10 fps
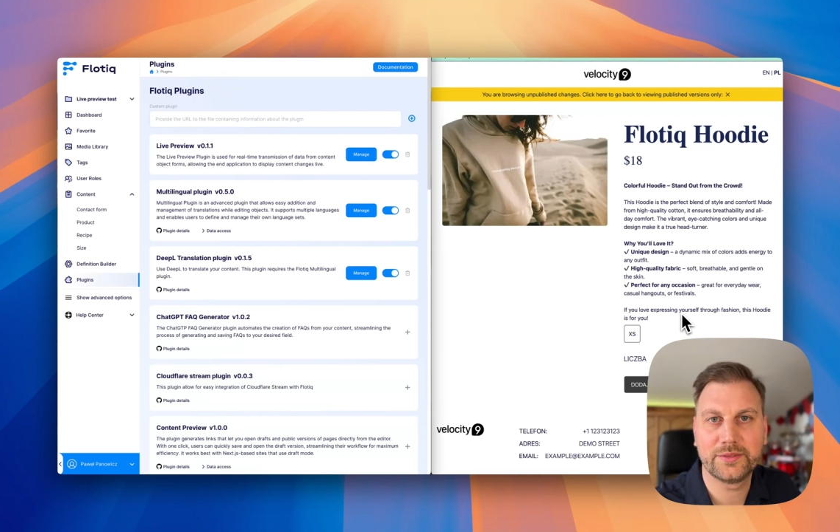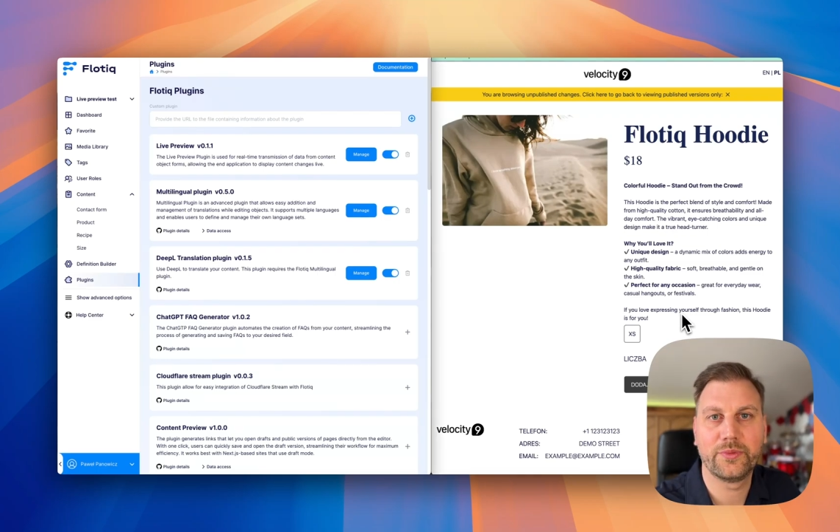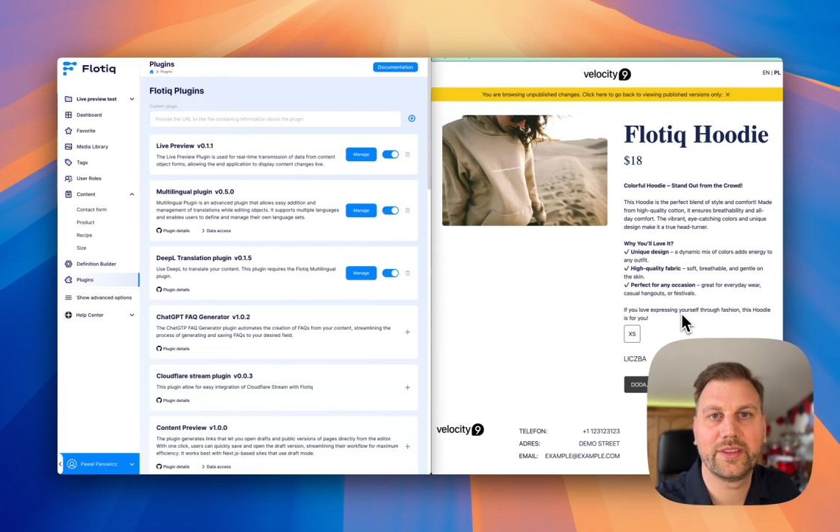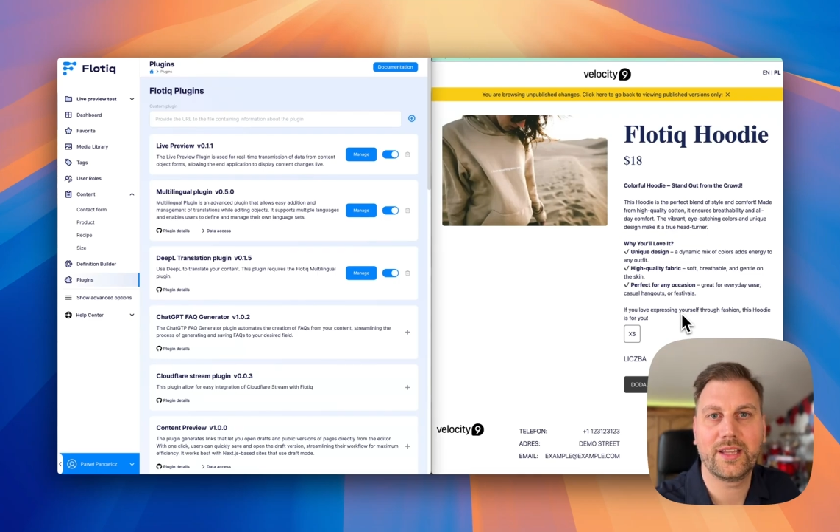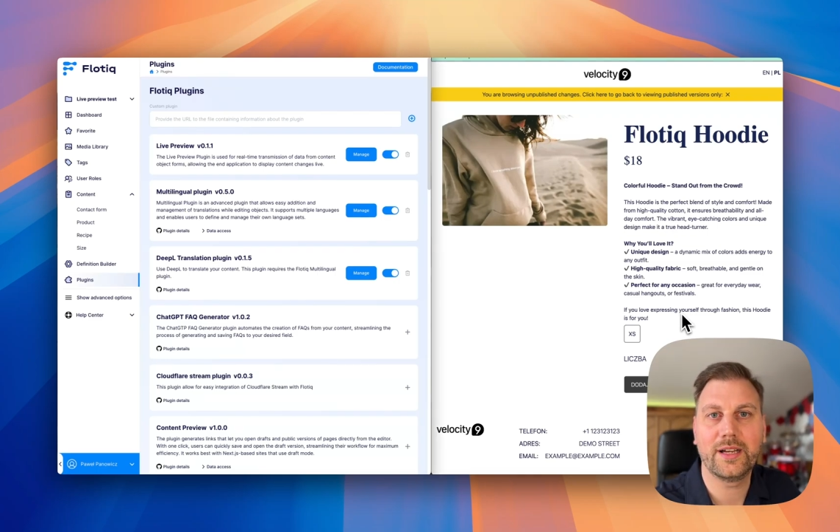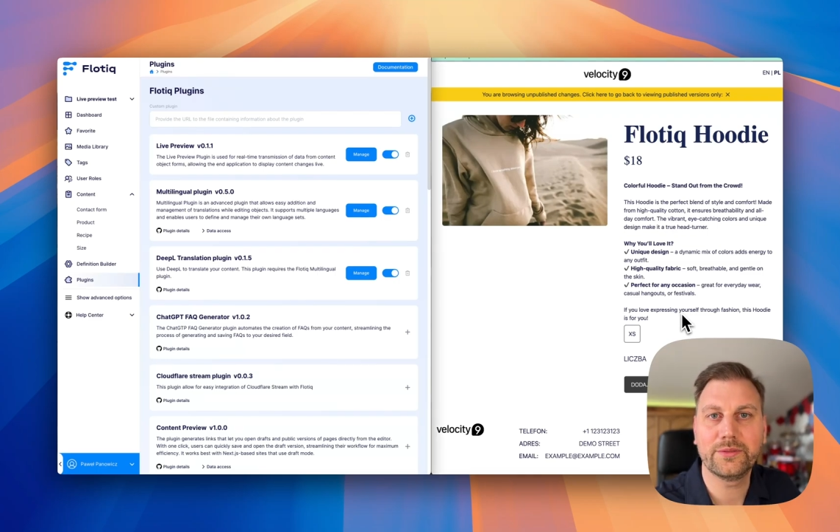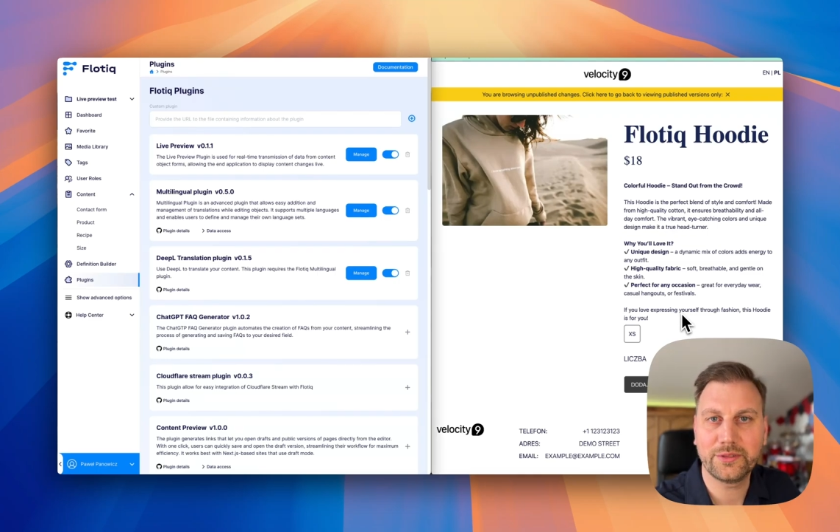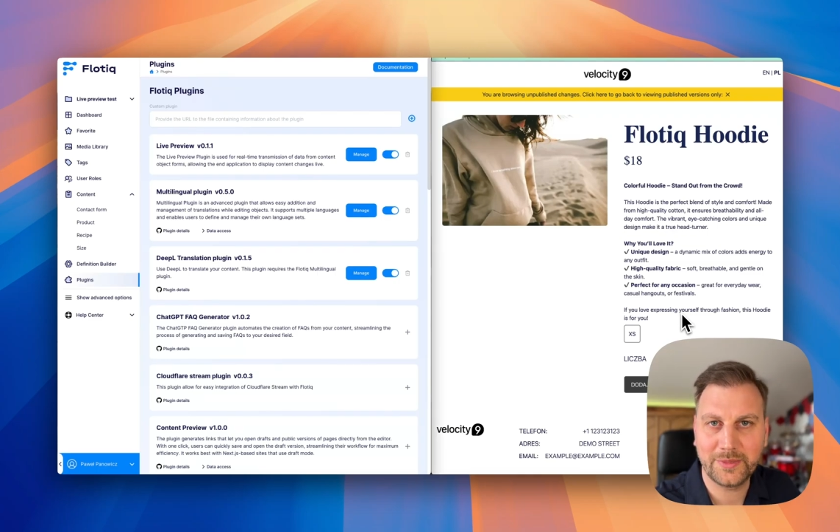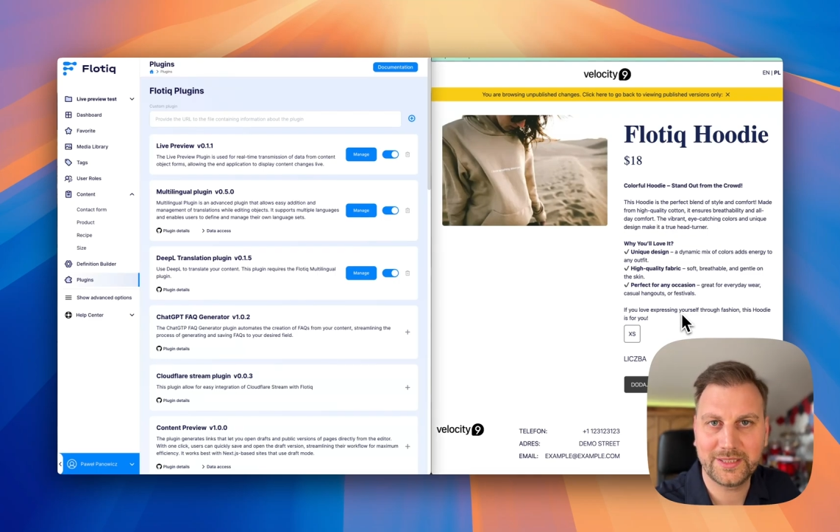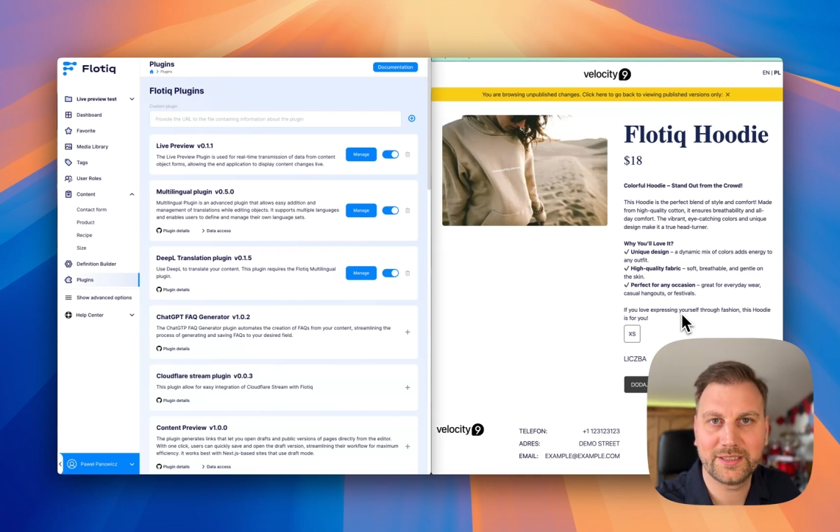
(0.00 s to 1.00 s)
with
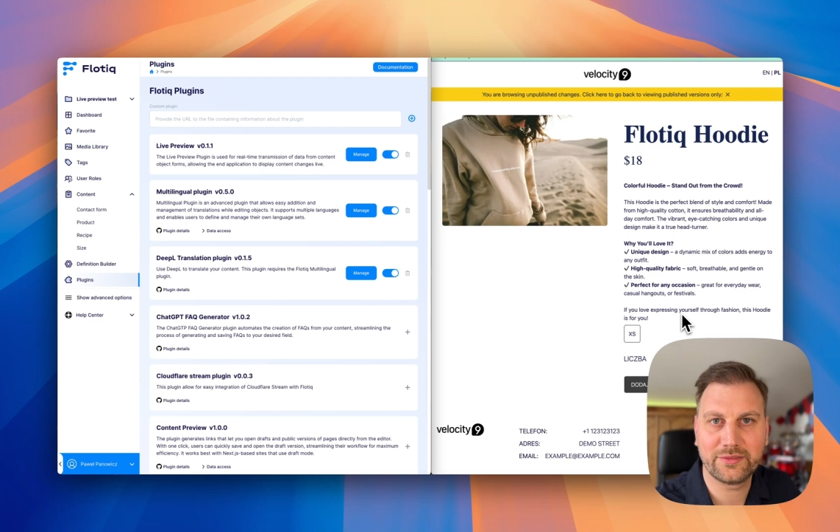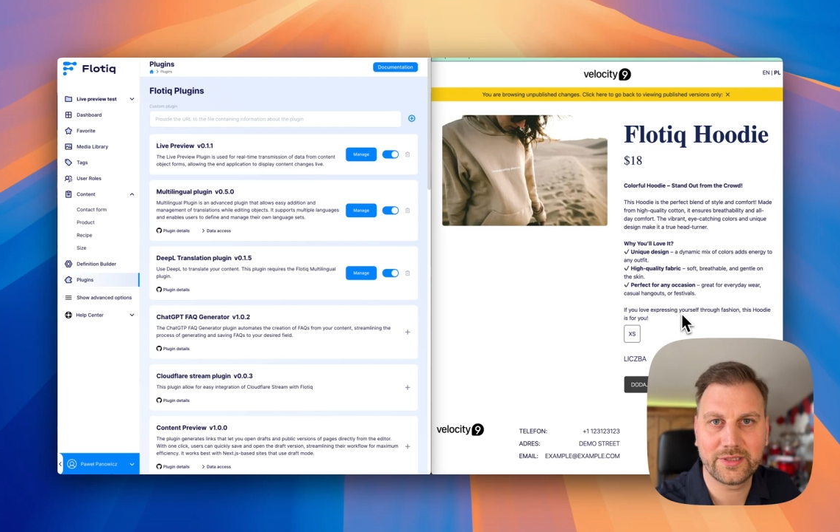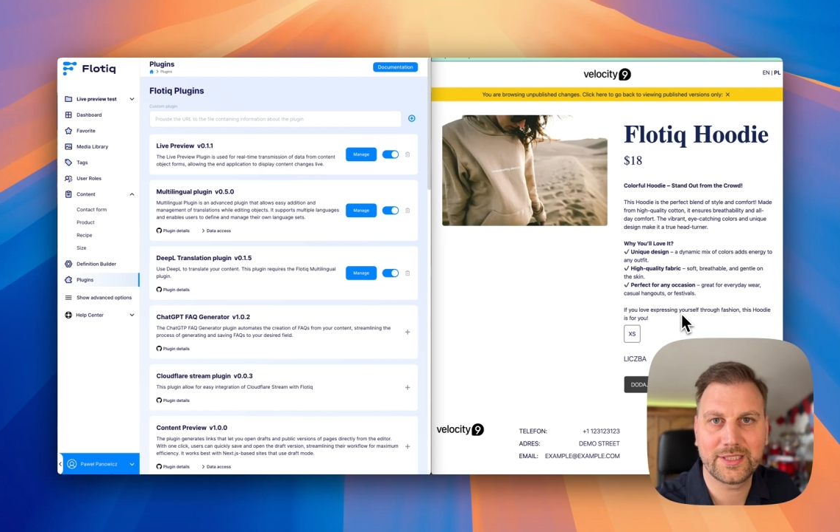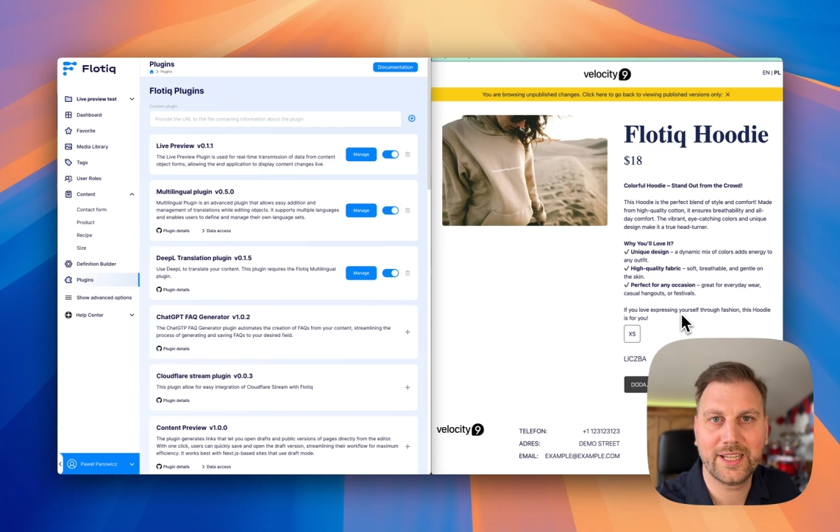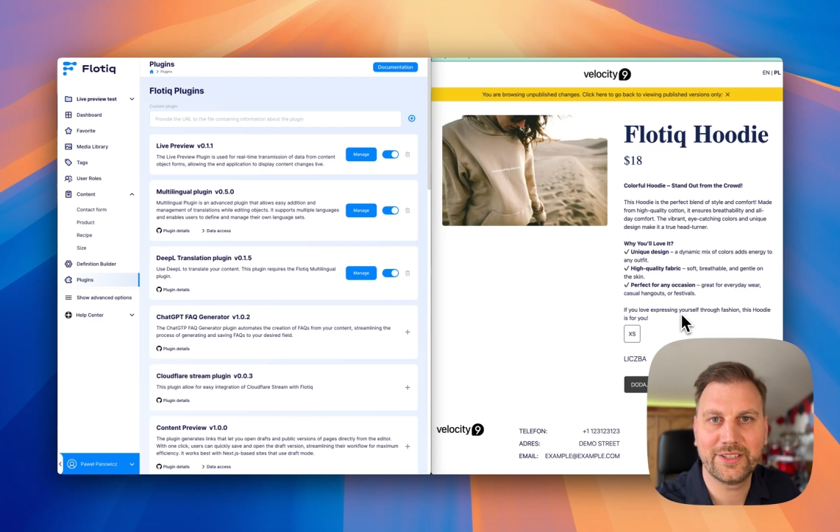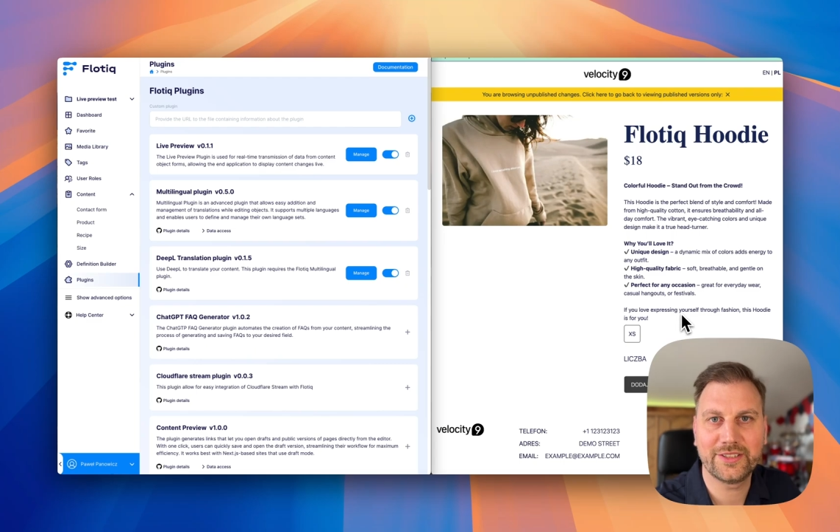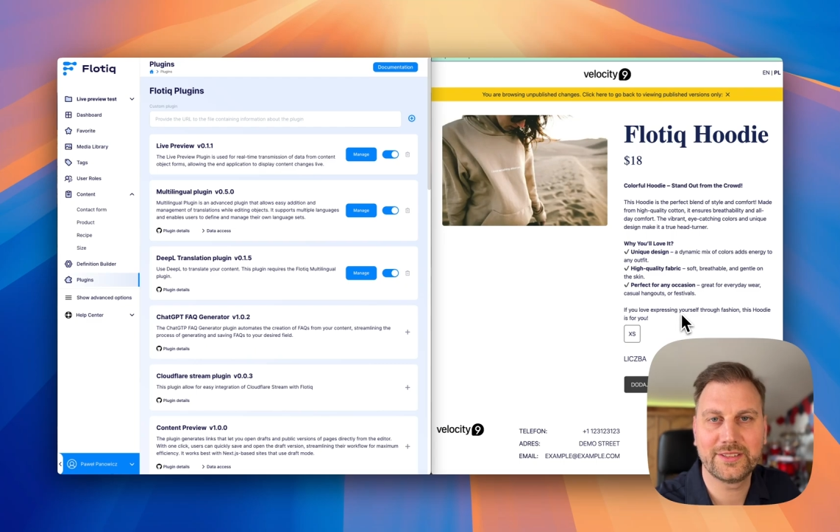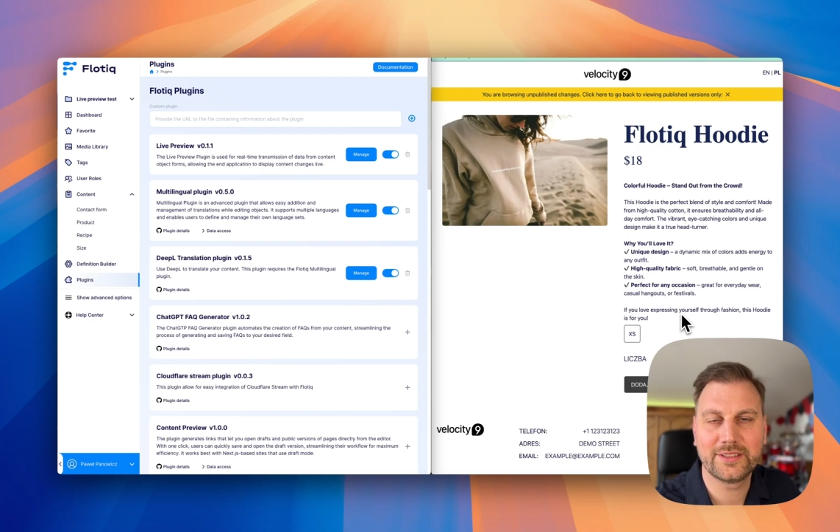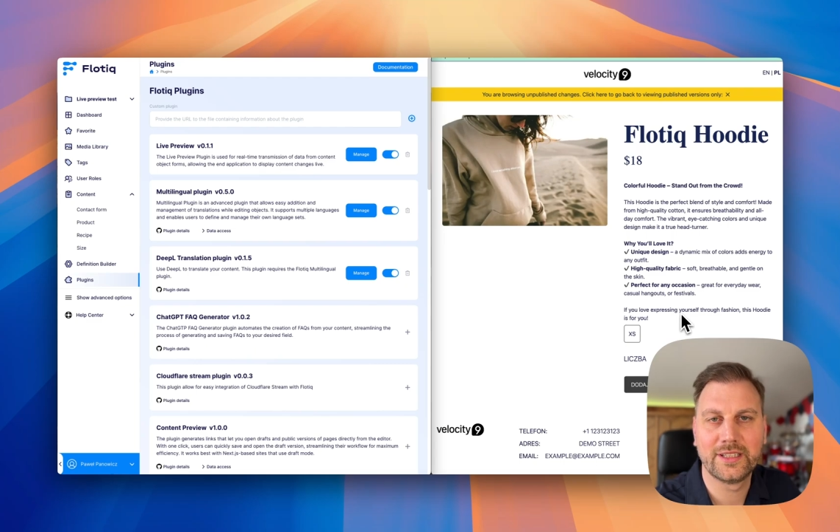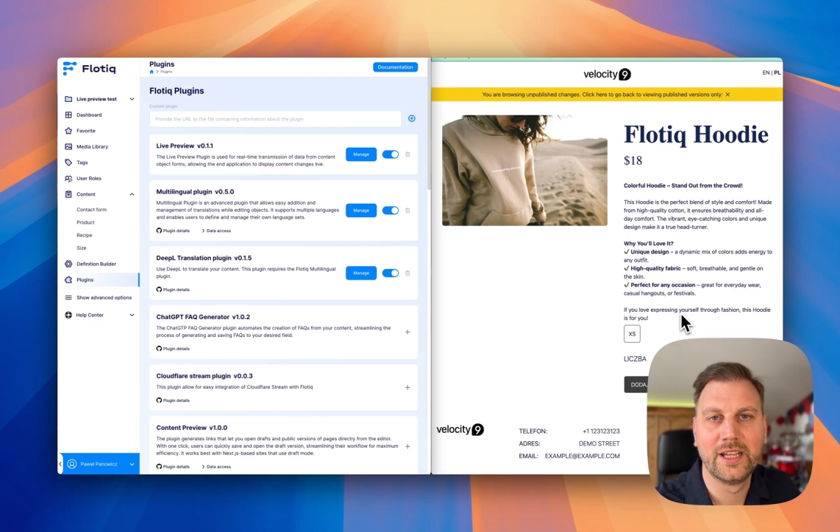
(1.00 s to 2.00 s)
automatic translations